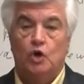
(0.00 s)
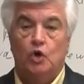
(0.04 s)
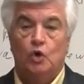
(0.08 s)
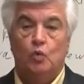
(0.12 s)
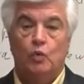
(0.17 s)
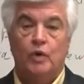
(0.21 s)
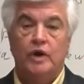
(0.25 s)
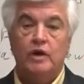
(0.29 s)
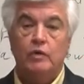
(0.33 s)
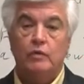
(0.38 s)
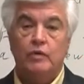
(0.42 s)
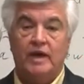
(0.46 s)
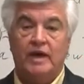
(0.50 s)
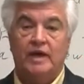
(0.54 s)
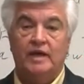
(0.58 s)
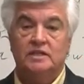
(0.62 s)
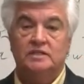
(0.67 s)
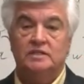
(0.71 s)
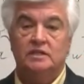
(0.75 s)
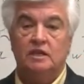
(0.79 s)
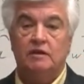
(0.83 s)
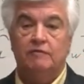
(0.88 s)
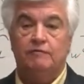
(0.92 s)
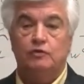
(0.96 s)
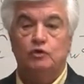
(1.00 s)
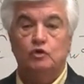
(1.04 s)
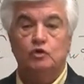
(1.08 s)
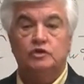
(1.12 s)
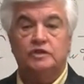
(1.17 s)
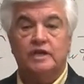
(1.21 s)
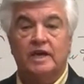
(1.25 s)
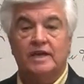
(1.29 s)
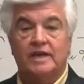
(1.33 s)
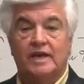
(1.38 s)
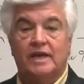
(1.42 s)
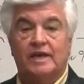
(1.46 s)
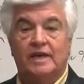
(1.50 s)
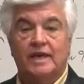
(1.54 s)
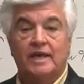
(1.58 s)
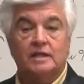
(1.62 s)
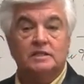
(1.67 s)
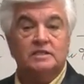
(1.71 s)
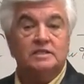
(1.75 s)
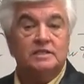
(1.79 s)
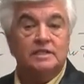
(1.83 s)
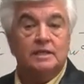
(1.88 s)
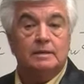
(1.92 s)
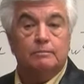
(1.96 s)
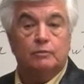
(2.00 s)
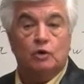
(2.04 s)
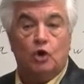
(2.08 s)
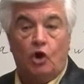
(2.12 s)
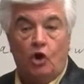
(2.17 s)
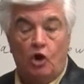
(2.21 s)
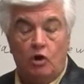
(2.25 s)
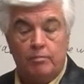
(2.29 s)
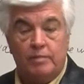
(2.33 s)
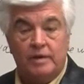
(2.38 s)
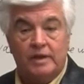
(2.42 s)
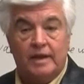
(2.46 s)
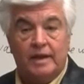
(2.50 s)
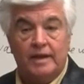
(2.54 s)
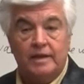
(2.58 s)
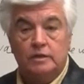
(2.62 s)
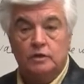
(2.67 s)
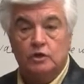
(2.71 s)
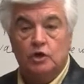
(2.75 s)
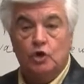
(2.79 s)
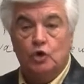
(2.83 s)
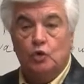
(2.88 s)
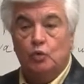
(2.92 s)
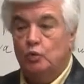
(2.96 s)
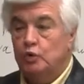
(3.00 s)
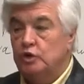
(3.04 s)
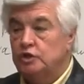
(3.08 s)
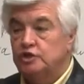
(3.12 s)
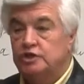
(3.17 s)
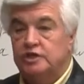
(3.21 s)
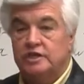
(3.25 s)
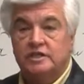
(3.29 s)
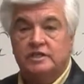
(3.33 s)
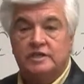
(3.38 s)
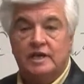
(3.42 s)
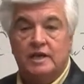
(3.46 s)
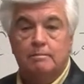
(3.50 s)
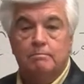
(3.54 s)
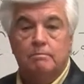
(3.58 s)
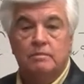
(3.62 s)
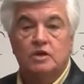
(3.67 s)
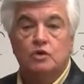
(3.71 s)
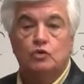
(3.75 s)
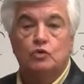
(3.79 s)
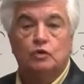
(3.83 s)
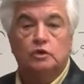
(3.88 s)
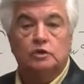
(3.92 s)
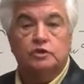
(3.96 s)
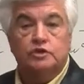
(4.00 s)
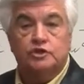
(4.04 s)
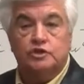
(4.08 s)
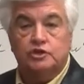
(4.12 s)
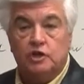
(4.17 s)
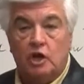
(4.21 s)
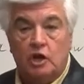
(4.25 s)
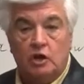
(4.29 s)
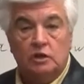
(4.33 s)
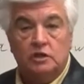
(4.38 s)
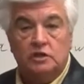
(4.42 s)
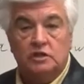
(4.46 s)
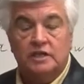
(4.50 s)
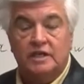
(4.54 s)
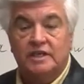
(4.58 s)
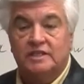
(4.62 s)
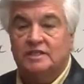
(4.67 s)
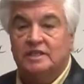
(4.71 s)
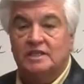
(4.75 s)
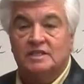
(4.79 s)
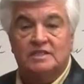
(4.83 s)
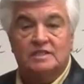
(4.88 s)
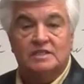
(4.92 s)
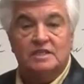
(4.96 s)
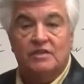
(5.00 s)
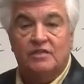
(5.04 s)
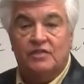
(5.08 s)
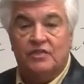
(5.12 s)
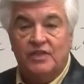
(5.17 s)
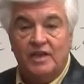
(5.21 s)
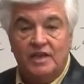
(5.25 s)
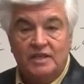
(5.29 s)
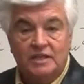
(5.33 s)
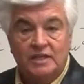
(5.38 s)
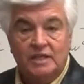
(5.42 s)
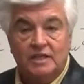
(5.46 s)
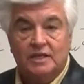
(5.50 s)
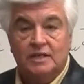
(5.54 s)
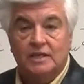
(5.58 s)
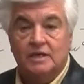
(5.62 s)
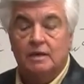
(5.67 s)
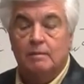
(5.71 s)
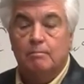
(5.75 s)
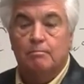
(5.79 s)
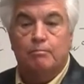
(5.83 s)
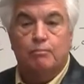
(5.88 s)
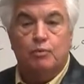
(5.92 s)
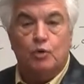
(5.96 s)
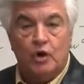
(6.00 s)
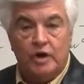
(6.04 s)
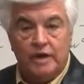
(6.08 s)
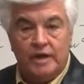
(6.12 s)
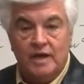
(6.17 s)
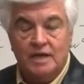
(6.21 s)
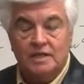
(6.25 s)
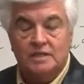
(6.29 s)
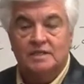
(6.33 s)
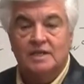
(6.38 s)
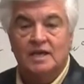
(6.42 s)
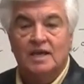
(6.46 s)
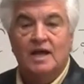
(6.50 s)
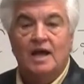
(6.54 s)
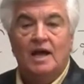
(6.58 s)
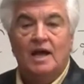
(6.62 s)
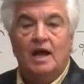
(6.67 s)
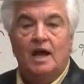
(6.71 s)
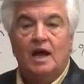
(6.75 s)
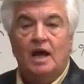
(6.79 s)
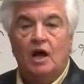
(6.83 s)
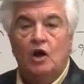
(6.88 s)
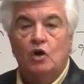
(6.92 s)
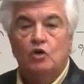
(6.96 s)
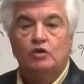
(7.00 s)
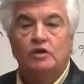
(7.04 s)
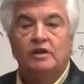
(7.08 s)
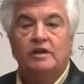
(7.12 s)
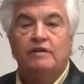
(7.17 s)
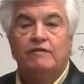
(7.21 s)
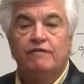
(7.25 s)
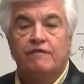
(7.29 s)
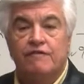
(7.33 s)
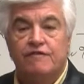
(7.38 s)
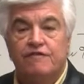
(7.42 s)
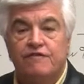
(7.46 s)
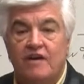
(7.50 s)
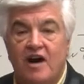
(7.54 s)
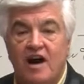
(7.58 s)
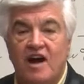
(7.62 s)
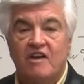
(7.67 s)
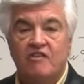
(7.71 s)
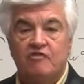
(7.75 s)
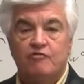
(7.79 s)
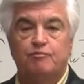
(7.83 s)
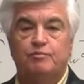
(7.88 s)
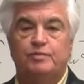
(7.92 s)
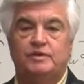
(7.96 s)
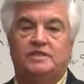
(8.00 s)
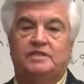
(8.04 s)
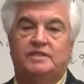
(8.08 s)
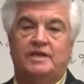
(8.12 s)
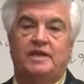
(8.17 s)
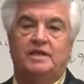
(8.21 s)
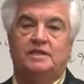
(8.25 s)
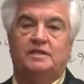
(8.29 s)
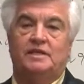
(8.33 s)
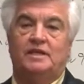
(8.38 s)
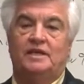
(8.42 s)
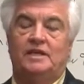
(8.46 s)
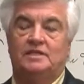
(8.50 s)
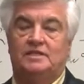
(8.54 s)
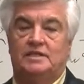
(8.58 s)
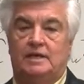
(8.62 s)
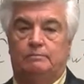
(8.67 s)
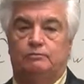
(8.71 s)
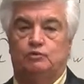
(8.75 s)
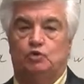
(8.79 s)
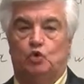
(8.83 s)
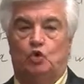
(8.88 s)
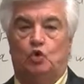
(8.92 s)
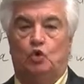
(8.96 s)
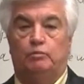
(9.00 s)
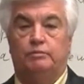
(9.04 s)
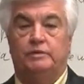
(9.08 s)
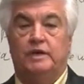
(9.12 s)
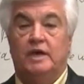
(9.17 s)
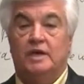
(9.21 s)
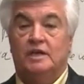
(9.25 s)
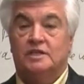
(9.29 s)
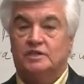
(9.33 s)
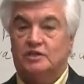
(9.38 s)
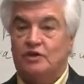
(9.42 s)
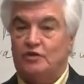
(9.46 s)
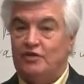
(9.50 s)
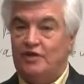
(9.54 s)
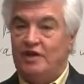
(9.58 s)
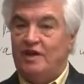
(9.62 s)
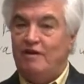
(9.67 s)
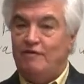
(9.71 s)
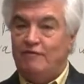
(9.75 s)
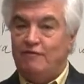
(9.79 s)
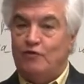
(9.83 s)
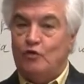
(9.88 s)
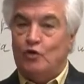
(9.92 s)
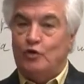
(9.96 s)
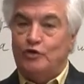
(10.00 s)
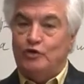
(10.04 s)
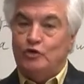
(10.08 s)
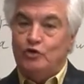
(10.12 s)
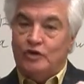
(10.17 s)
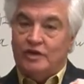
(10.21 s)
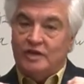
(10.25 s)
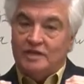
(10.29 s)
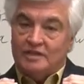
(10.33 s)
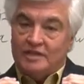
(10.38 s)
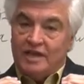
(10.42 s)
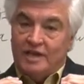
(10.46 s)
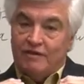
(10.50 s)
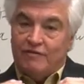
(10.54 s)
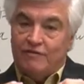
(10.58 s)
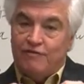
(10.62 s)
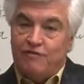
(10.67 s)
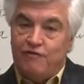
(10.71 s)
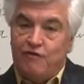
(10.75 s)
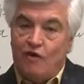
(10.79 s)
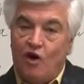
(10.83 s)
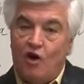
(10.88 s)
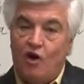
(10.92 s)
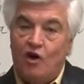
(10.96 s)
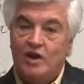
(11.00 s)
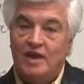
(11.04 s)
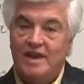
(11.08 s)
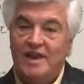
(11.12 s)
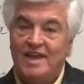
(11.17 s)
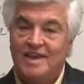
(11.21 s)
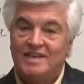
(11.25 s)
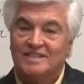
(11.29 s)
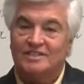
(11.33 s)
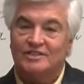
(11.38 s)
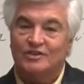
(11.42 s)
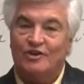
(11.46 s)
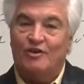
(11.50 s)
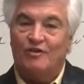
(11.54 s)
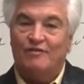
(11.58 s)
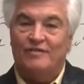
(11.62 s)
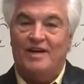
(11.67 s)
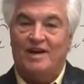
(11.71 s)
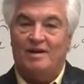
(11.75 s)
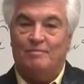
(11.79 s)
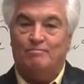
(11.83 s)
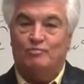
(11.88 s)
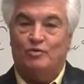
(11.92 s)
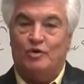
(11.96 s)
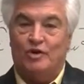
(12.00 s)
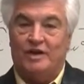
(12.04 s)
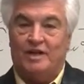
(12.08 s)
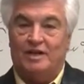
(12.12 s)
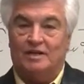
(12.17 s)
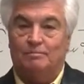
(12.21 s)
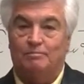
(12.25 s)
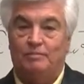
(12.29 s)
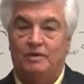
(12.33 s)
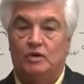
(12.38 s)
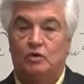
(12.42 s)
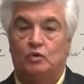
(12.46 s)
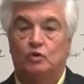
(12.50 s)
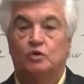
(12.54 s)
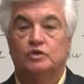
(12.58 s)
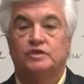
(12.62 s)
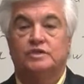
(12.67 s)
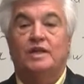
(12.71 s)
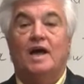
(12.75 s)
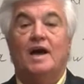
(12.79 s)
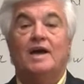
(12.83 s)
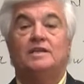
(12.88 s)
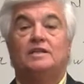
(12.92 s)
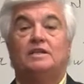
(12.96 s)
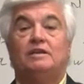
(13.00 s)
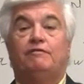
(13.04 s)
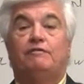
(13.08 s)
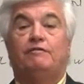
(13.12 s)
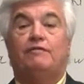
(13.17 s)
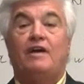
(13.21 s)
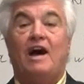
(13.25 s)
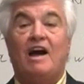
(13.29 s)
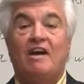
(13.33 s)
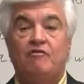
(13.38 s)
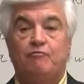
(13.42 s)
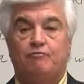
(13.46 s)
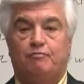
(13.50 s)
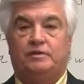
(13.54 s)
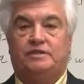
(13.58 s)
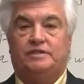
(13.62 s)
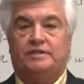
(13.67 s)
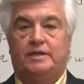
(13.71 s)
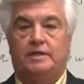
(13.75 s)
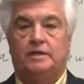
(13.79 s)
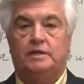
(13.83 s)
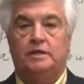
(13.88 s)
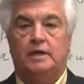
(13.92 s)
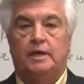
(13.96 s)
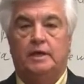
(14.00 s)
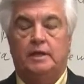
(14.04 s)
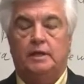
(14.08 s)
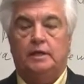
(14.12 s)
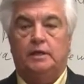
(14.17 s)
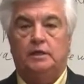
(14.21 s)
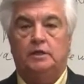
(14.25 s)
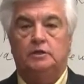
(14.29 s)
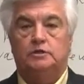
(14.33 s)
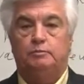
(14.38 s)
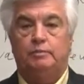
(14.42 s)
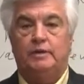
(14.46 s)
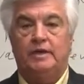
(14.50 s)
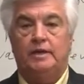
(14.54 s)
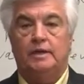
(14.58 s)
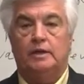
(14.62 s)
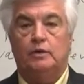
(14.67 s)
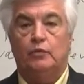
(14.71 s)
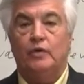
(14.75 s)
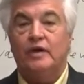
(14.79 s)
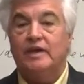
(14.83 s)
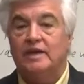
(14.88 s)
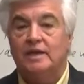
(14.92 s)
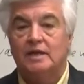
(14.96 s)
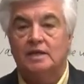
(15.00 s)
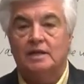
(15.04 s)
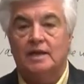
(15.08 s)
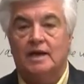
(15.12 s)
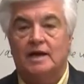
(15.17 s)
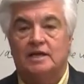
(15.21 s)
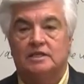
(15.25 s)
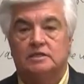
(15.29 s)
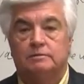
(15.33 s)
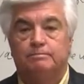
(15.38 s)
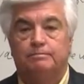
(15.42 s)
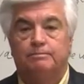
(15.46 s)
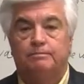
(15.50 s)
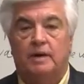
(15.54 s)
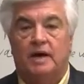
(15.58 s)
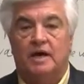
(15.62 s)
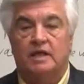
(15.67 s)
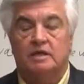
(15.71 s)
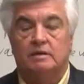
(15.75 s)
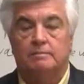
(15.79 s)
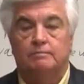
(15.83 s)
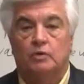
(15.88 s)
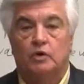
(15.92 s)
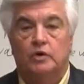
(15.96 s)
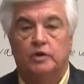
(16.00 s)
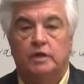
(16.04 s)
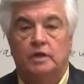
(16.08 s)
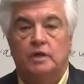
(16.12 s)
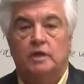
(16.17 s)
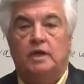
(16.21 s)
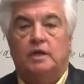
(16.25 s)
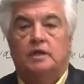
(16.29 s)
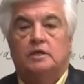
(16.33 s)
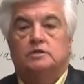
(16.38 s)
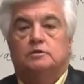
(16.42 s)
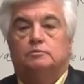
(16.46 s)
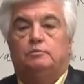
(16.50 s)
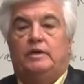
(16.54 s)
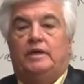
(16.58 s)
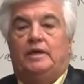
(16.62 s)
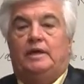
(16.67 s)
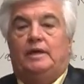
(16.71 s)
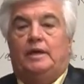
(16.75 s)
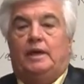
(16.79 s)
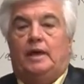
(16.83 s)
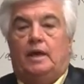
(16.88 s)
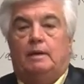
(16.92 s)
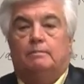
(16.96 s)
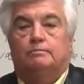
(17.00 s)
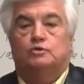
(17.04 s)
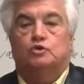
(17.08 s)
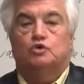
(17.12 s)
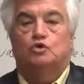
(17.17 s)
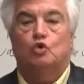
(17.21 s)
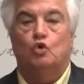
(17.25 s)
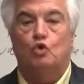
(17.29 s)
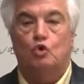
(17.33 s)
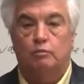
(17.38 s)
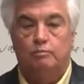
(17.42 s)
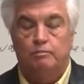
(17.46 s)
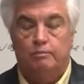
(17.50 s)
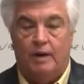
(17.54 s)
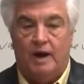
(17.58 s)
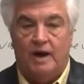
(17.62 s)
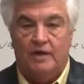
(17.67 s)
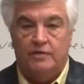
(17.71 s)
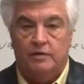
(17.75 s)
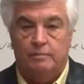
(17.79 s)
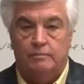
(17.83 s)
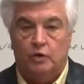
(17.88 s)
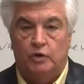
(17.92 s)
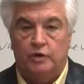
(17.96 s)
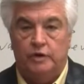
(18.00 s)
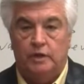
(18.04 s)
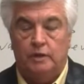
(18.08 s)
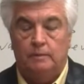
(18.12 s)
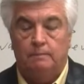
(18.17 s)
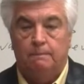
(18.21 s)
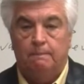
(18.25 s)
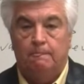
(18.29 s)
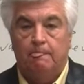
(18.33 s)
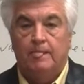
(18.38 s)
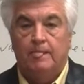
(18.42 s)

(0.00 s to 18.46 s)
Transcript: Whereas if you take a calcium carbonate, which is a mineral salt, it's a synthetic product, only 5% is absorbed. So therefore, you can take far less of our product because 95% is being recognized by the body and is being absorbed by the body.